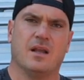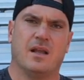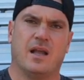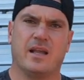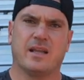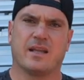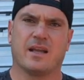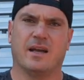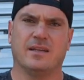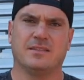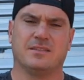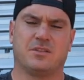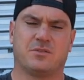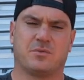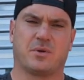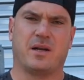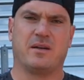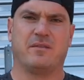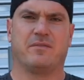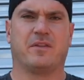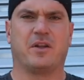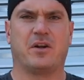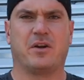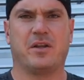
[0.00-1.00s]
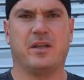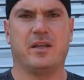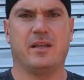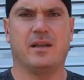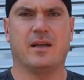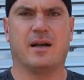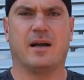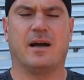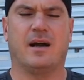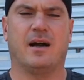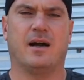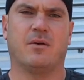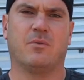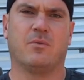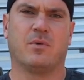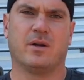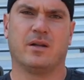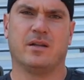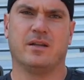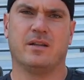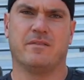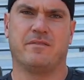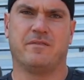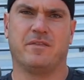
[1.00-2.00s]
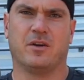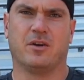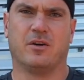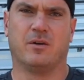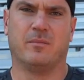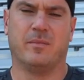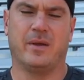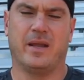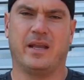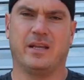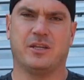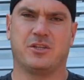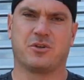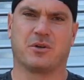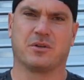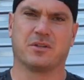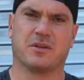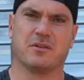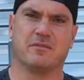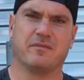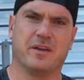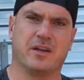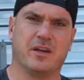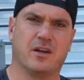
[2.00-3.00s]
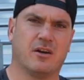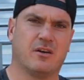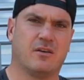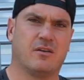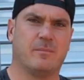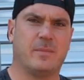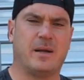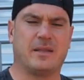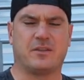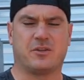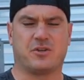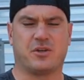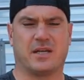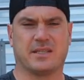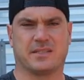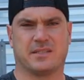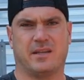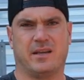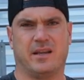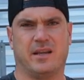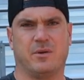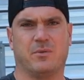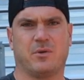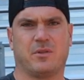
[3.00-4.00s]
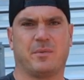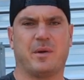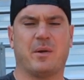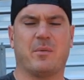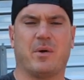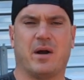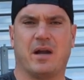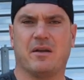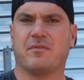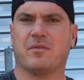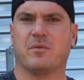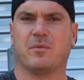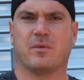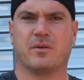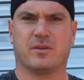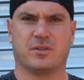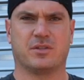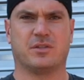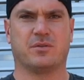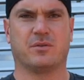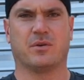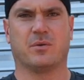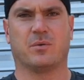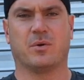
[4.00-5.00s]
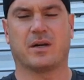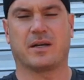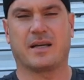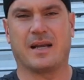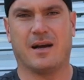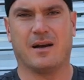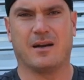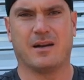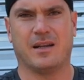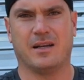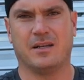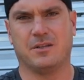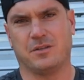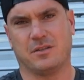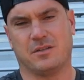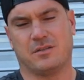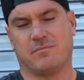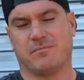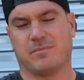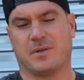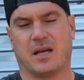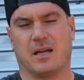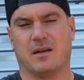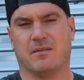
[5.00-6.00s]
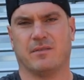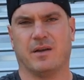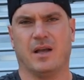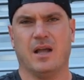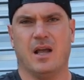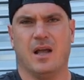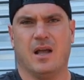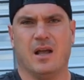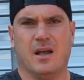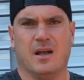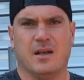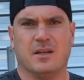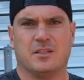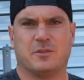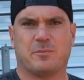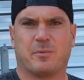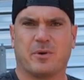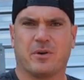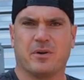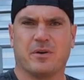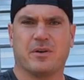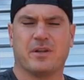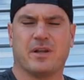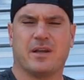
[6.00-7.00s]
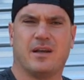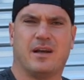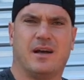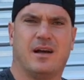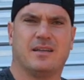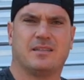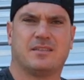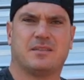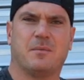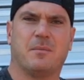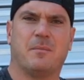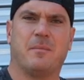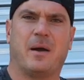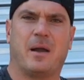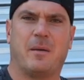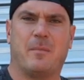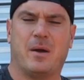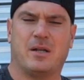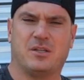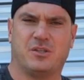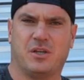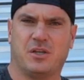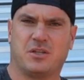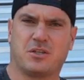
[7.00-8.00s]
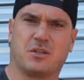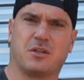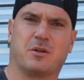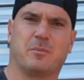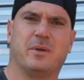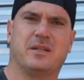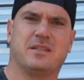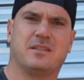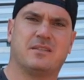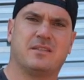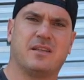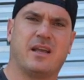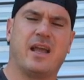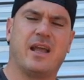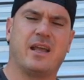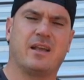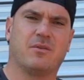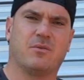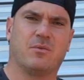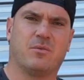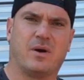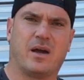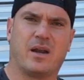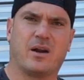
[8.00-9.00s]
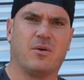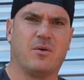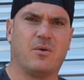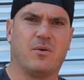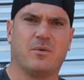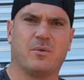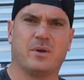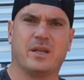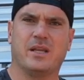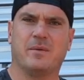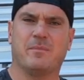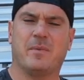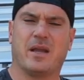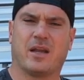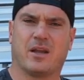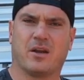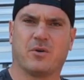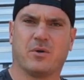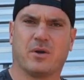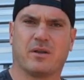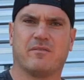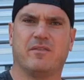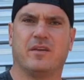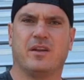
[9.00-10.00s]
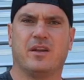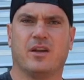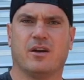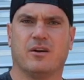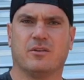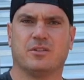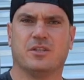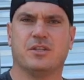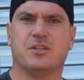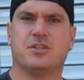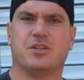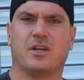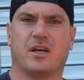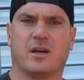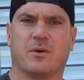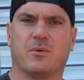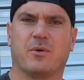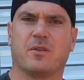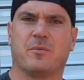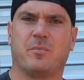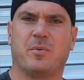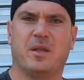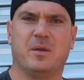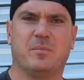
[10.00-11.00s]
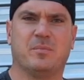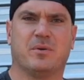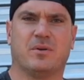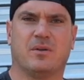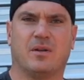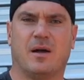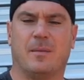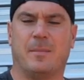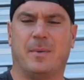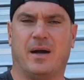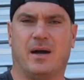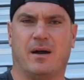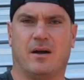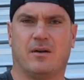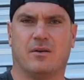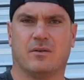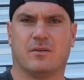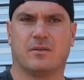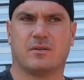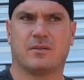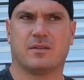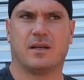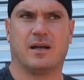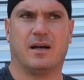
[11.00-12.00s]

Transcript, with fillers: Hey guys, it's Ryan Flaherty. Wanted to film a short little video. I'm at the track today with my wife and we were just doing a workout and just kind of spurned my imagination a little bit to say, hey, why don't we make a quick video to share with people about